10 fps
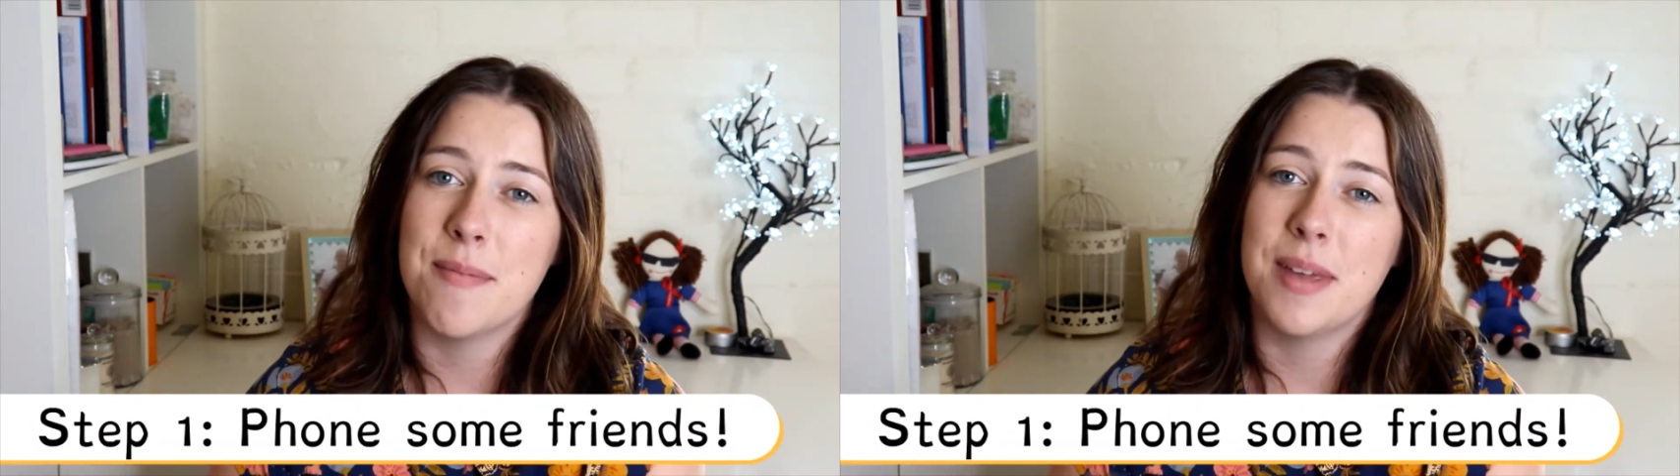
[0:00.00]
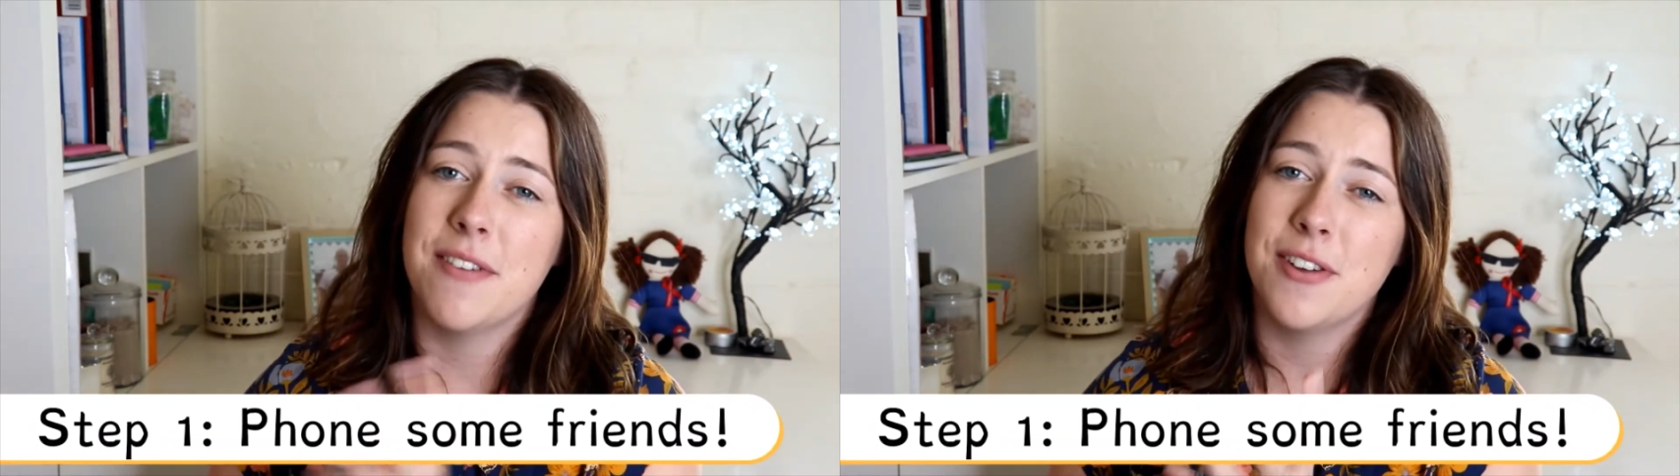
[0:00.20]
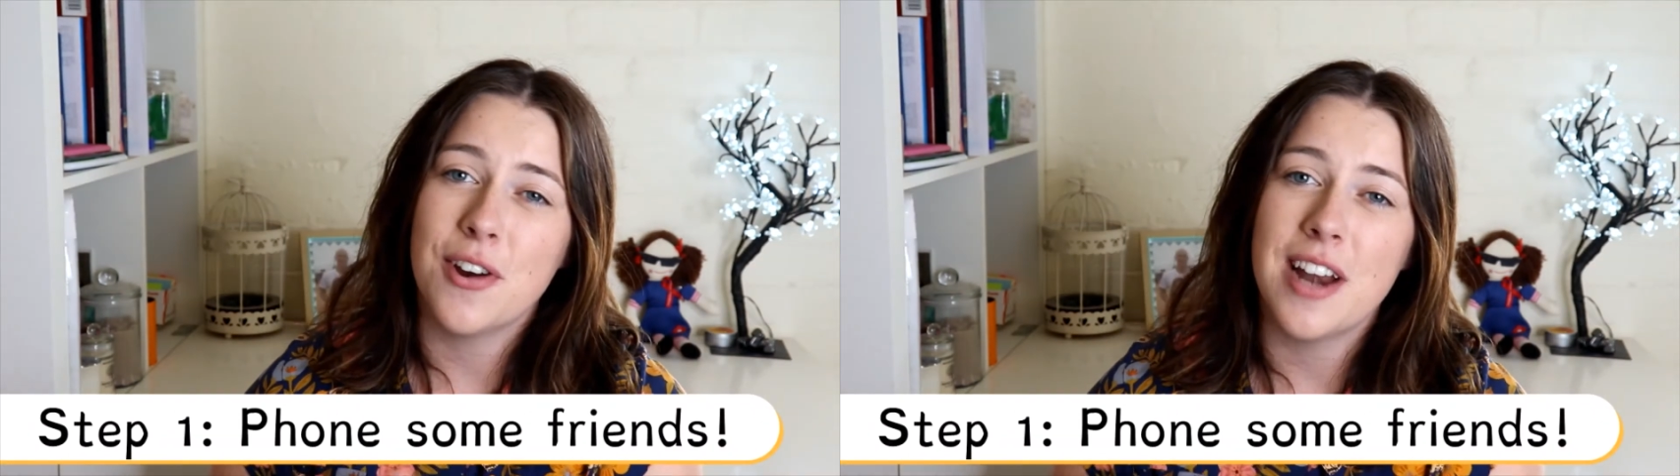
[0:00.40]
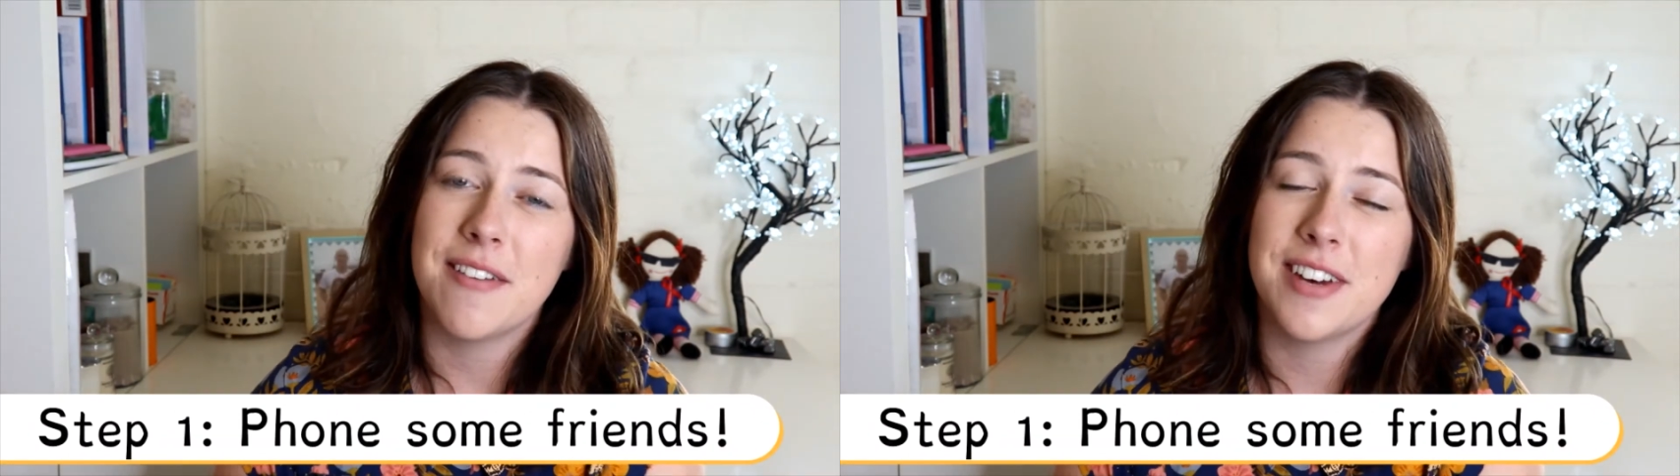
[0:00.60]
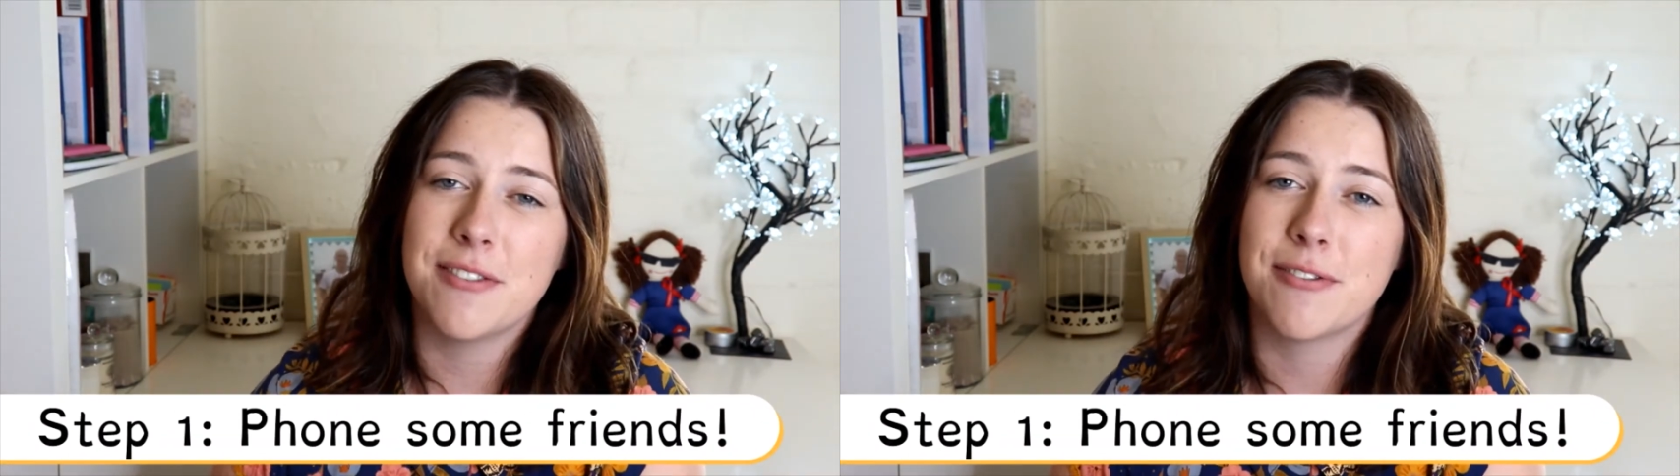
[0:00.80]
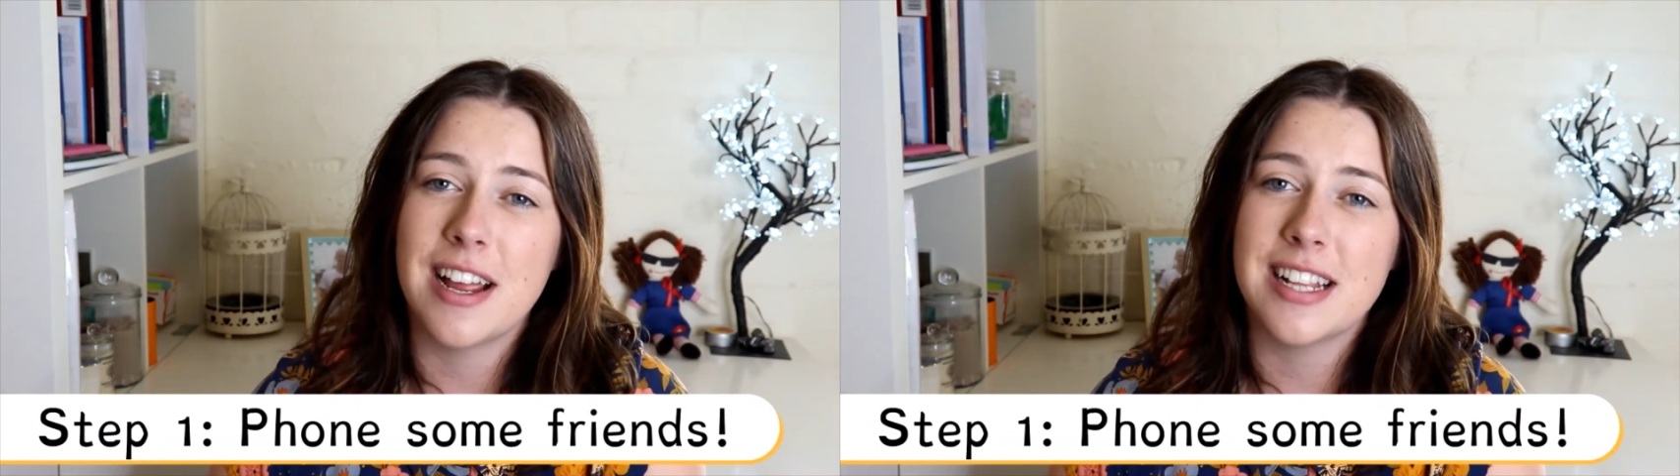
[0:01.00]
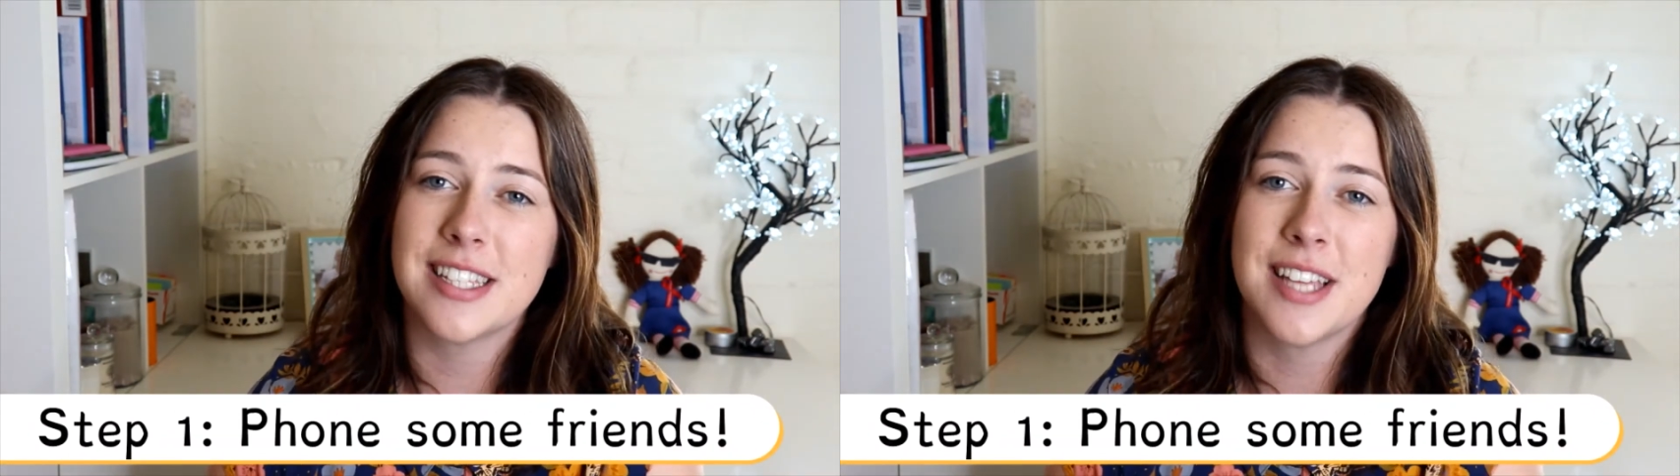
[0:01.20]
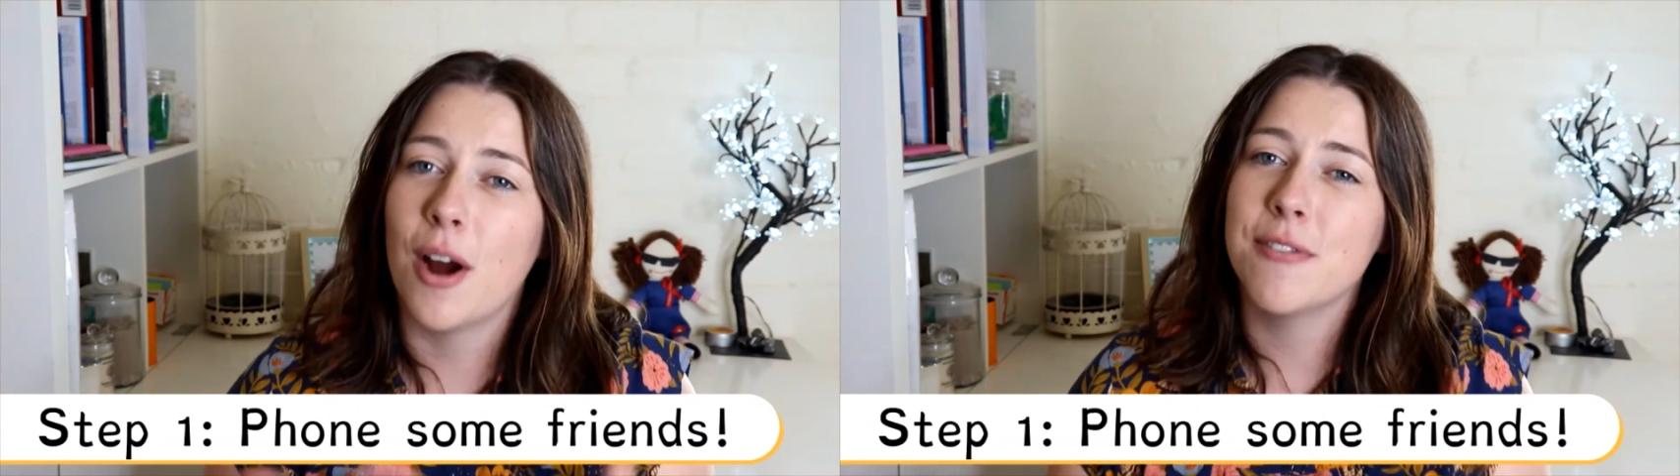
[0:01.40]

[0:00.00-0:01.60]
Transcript: If you don't have any friends,